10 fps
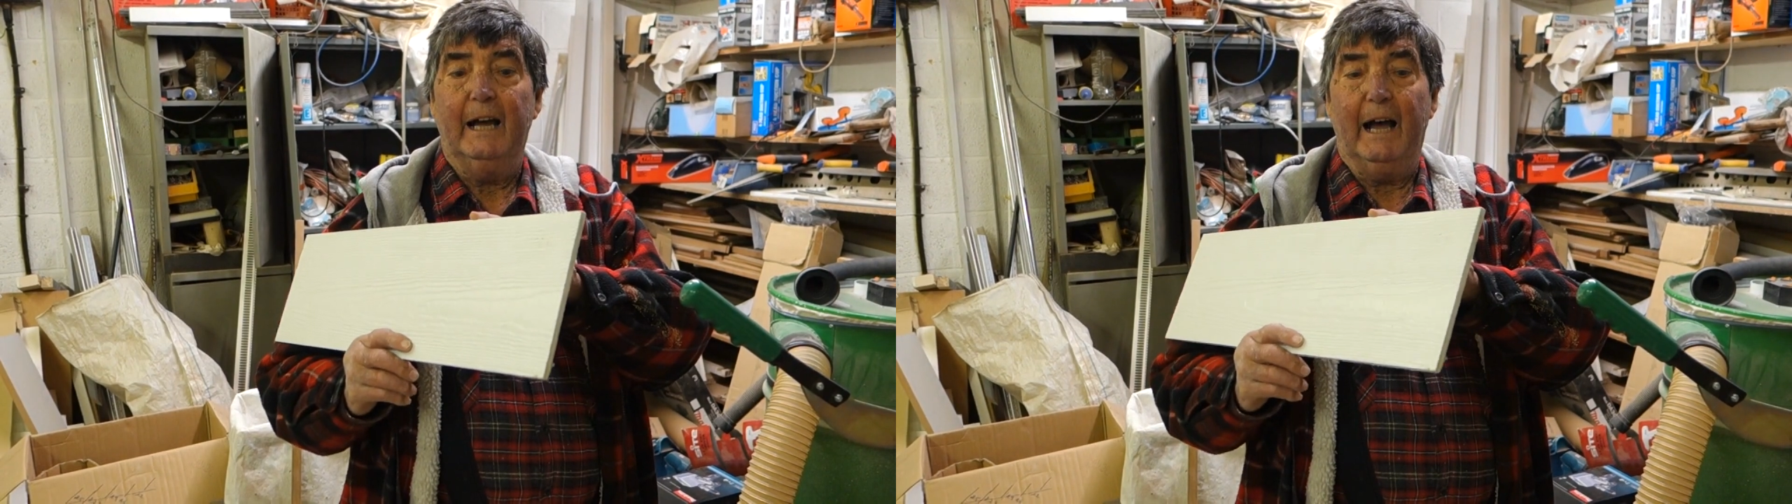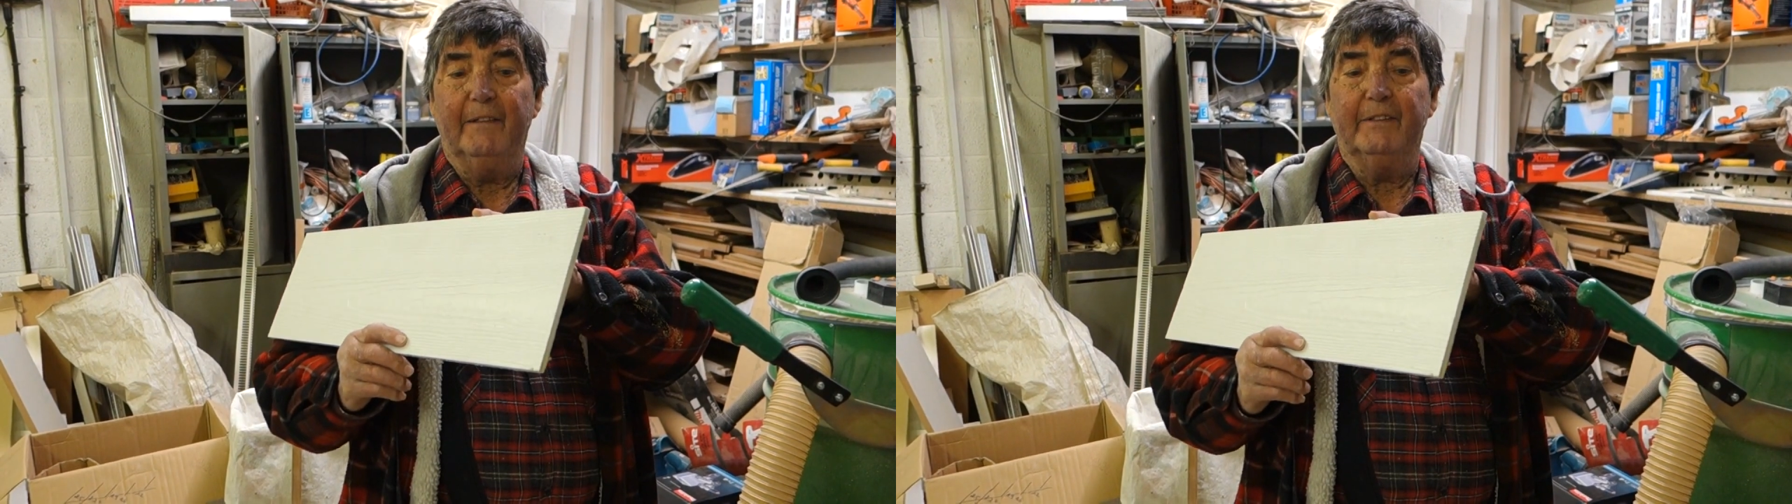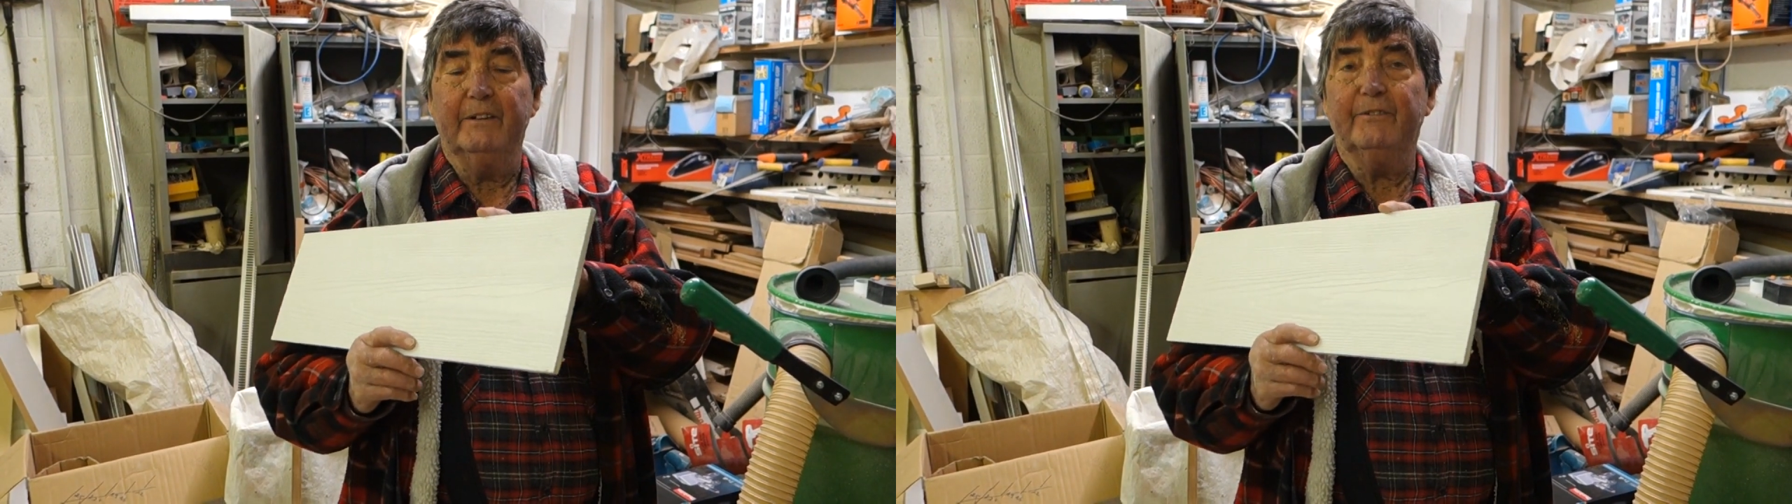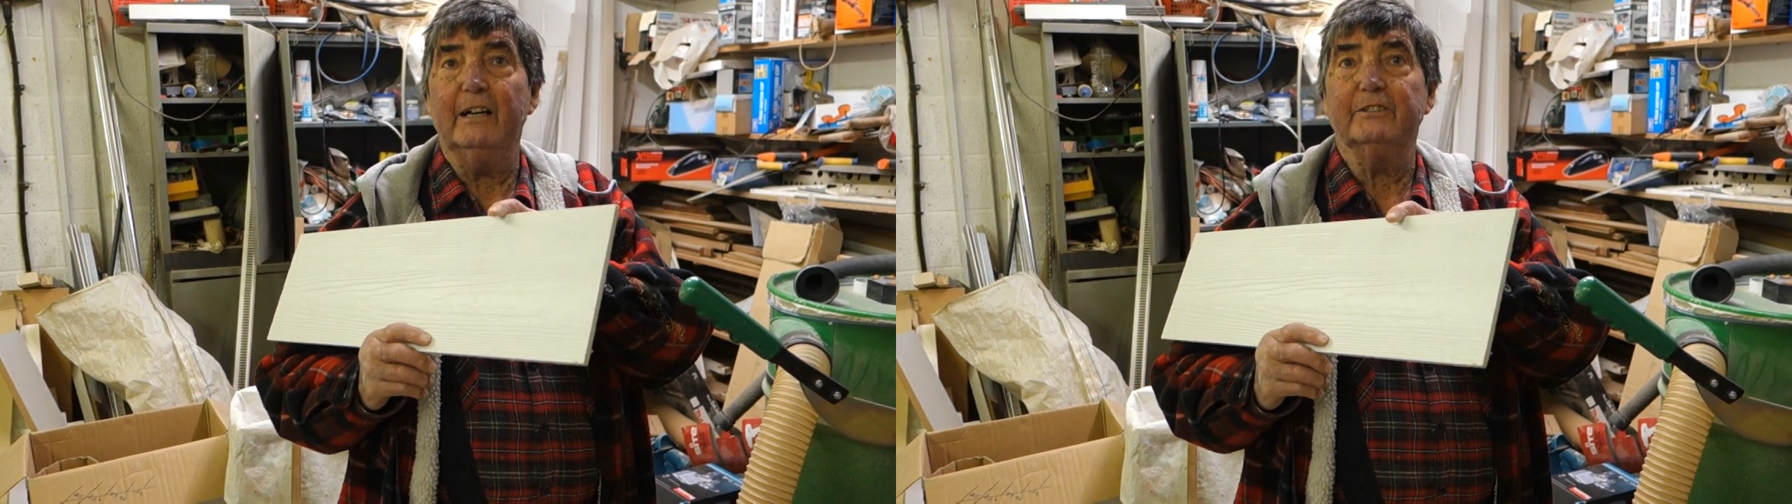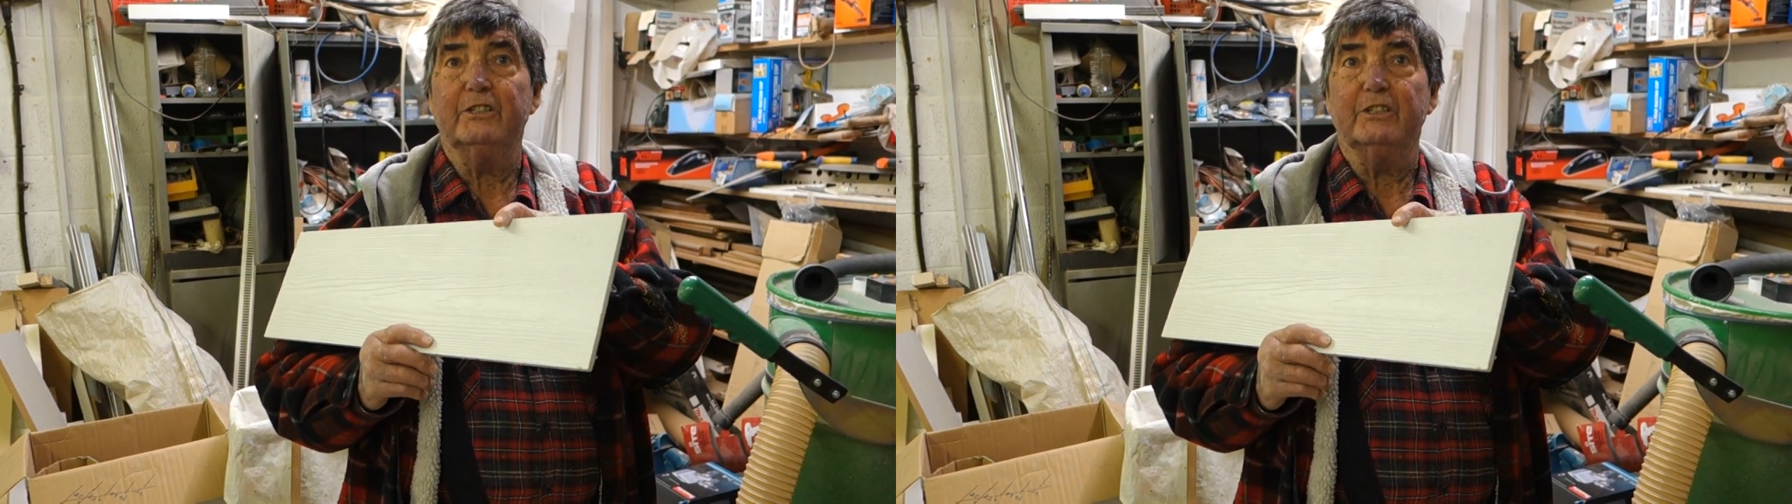and the
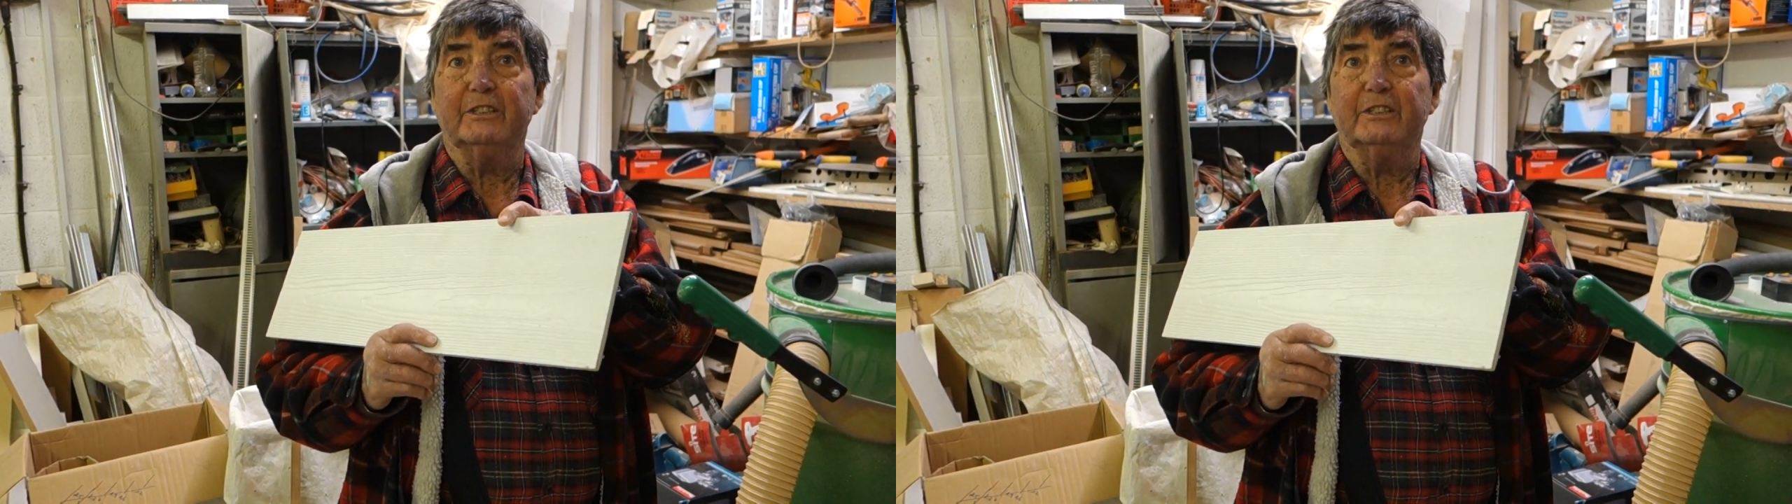advantage